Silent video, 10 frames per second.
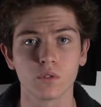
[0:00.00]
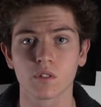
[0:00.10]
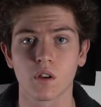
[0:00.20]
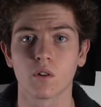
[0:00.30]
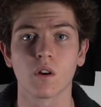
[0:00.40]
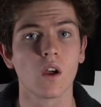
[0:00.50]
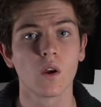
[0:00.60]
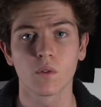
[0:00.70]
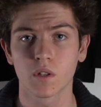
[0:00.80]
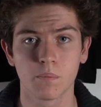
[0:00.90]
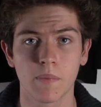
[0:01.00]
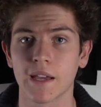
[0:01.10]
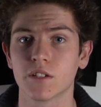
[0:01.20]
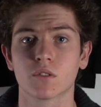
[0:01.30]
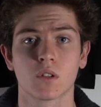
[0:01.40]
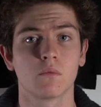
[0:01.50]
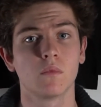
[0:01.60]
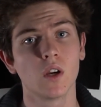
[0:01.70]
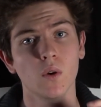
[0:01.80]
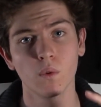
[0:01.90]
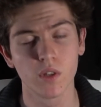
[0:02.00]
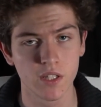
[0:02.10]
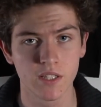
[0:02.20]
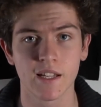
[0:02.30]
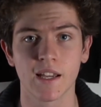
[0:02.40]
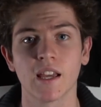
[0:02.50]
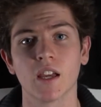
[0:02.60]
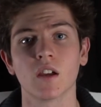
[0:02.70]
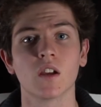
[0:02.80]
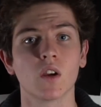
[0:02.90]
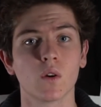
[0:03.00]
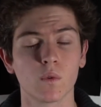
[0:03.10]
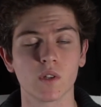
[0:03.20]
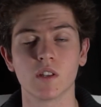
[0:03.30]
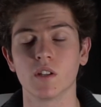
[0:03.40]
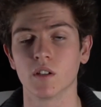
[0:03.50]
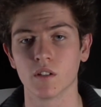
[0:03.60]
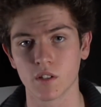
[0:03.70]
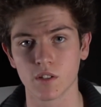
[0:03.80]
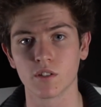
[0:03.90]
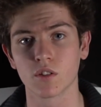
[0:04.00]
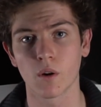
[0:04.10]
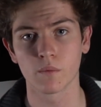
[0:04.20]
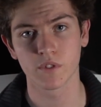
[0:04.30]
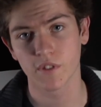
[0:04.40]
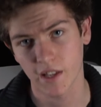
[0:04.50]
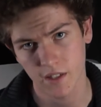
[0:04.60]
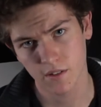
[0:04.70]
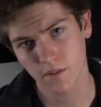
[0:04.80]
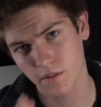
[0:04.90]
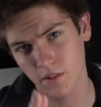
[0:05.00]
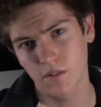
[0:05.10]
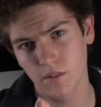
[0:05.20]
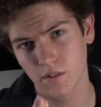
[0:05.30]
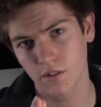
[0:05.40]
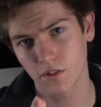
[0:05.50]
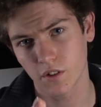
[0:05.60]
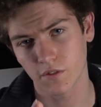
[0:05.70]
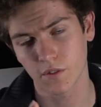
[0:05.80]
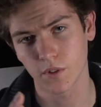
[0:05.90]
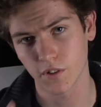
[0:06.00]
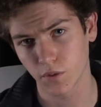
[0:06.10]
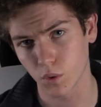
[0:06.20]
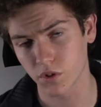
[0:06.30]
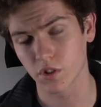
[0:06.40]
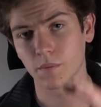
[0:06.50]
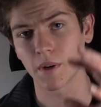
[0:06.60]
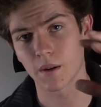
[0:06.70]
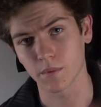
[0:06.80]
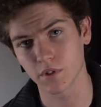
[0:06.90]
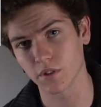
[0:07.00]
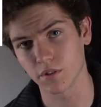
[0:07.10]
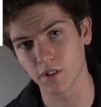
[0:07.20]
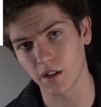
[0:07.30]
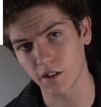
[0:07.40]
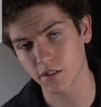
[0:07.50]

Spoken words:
song, with the bass drum, with the snare, with the tom, so that shot from the floor tom up to the hard